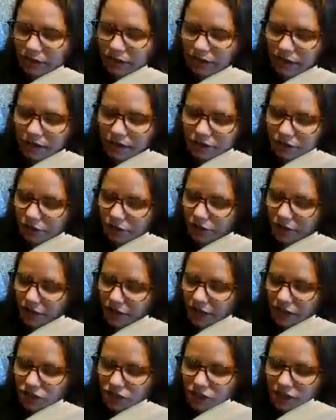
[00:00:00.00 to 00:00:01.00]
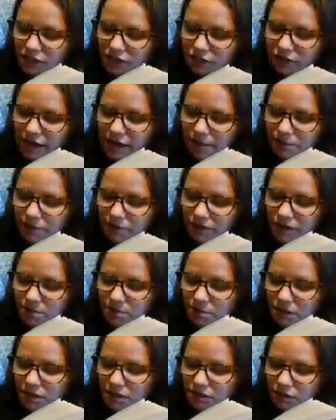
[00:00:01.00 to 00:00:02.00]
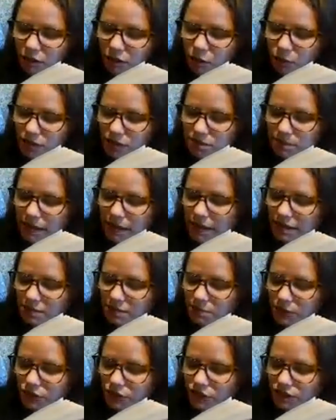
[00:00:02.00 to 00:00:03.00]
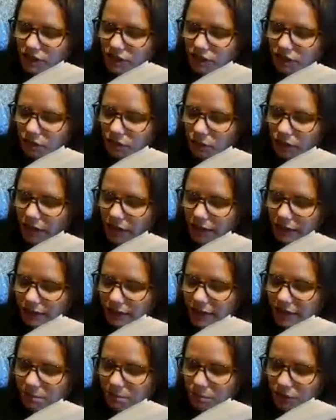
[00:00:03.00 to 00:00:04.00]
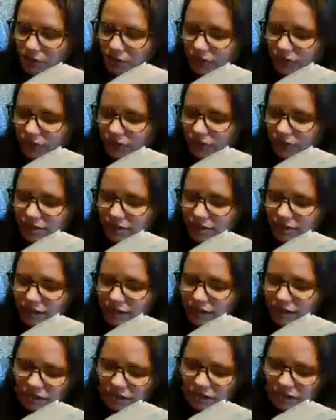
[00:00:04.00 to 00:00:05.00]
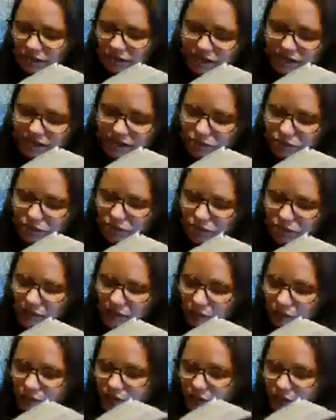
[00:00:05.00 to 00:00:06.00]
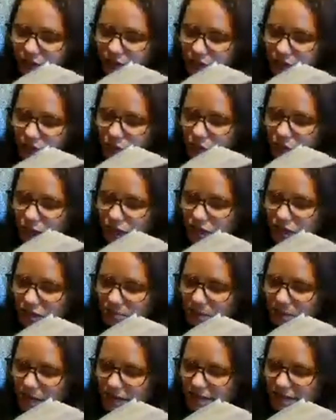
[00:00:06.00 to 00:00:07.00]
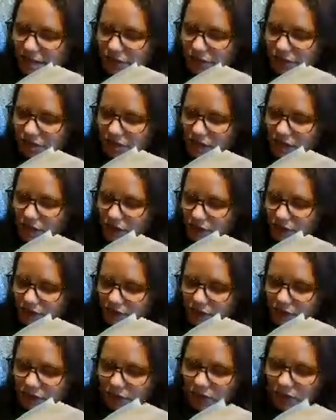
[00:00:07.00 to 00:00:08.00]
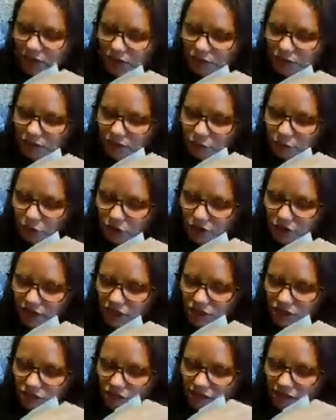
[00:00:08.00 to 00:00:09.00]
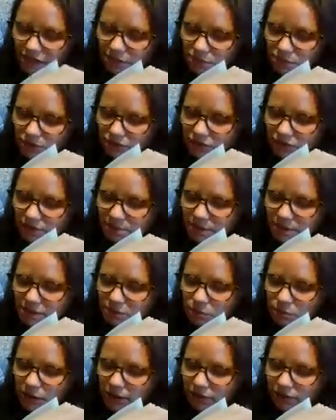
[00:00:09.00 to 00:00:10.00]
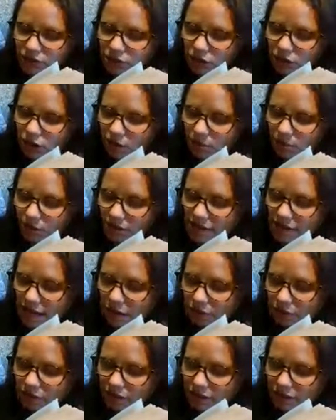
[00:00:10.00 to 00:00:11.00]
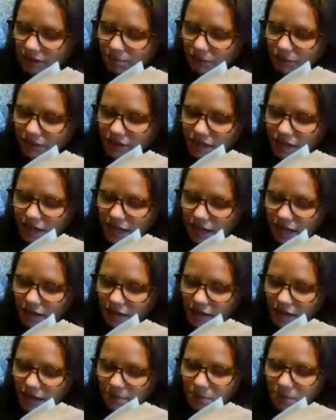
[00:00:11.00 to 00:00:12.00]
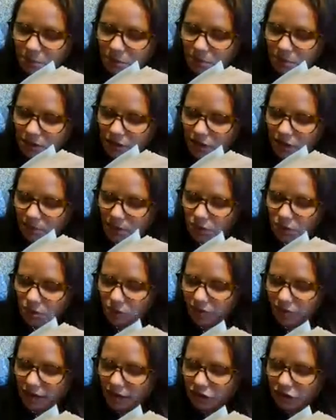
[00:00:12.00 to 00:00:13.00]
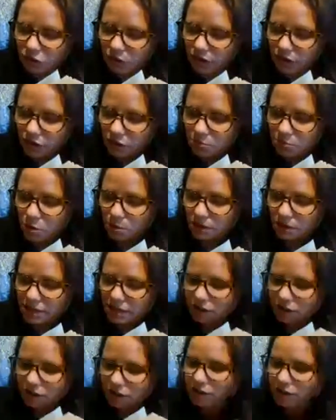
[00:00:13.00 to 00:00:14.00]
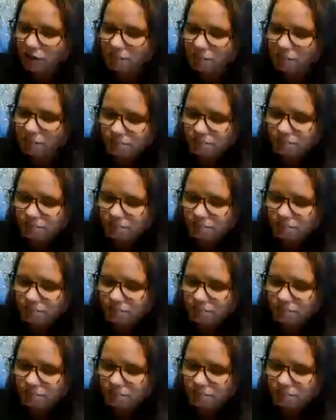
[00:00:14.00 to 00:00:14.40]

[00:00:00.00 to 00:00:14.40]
A 3rd agent grabbed the VP's always-packed emergency suitcase and briefcase and raced to follow the other 2 agents back down the stairs. The 4th agent stayed with the VP's wife to calm her down and explained that a helicopter would be coming to evacuate her momentarily.